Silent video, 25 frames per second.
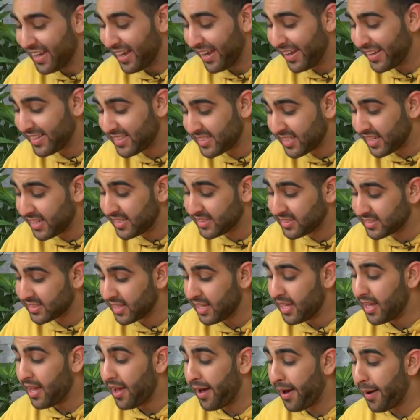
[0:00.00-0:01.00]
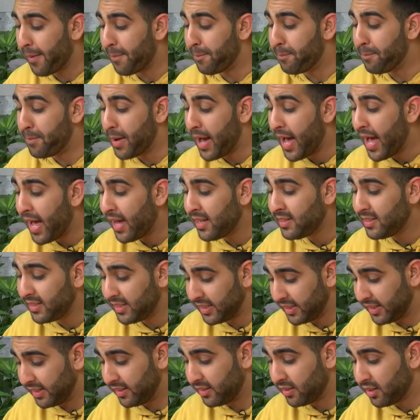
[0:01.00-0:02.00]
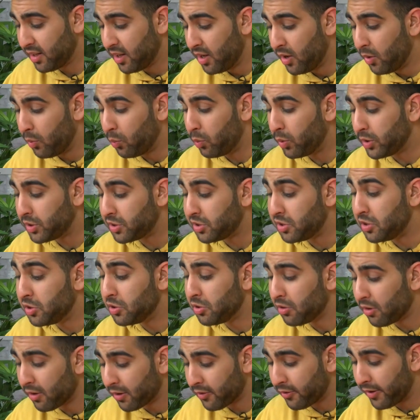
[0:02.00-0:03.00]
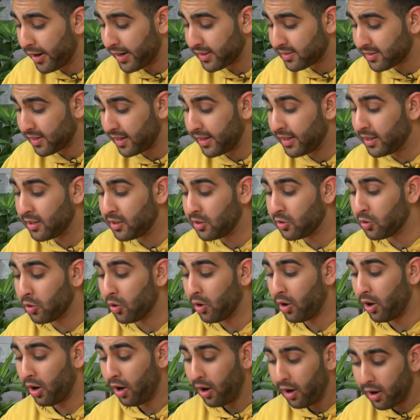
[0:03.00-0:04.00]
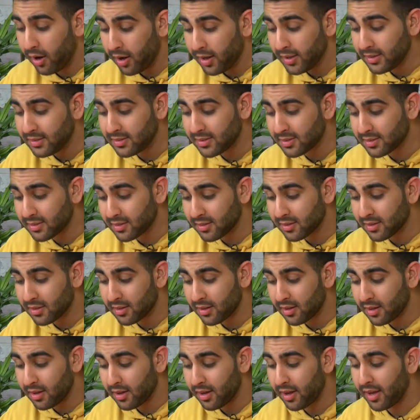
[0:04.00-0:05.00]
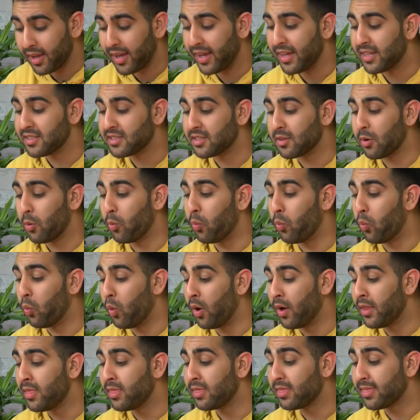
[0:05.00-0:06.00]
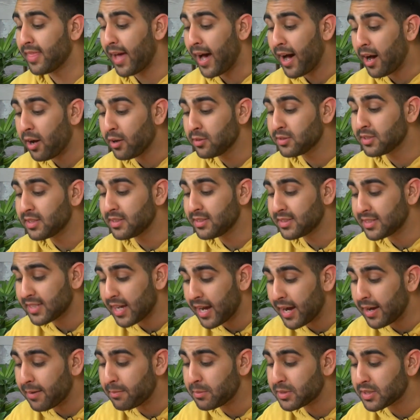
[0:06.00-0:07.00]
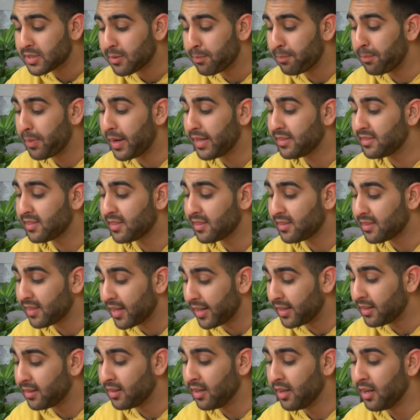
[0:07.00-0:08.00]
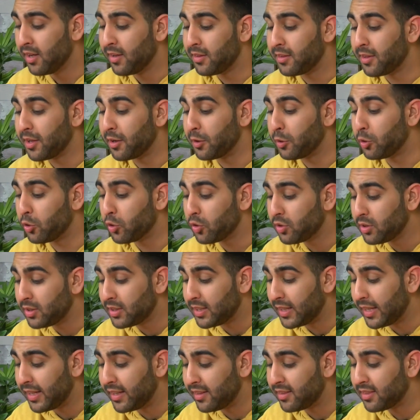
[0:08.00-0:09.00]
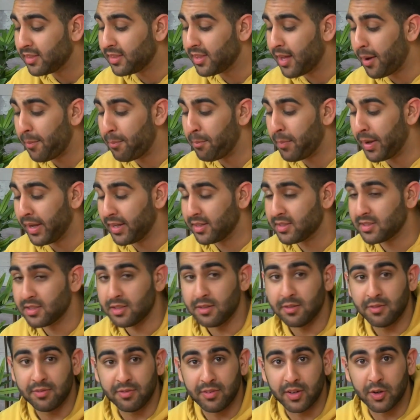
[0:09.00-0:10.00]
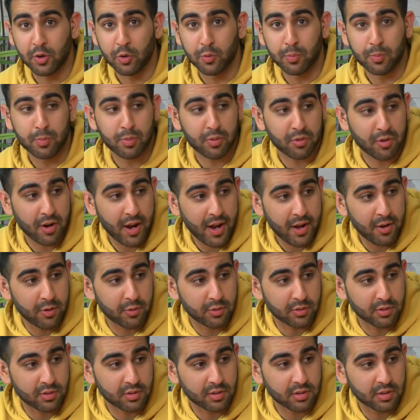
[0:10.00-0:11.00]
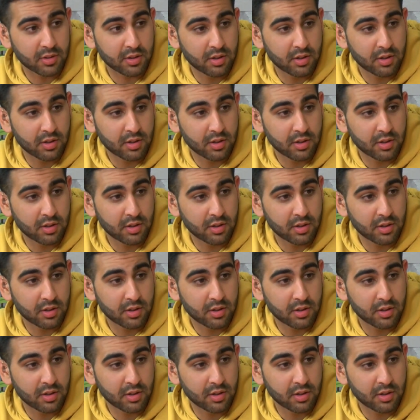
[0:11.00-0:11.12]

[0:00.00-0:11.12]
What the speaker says: it says, a bad deed which you regret in your heart is 1,000 times better than the good deed that makes you feel proud.